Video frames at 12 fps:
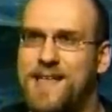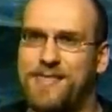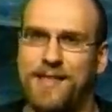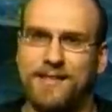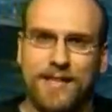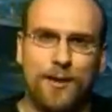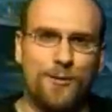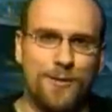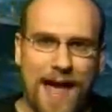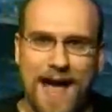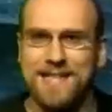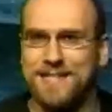that the Earth
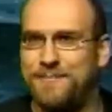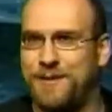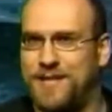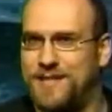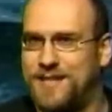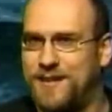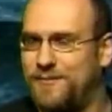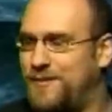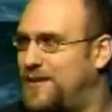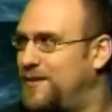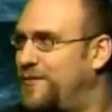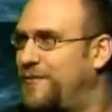has to be the center
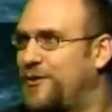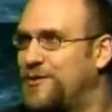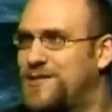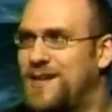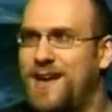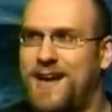of the universe.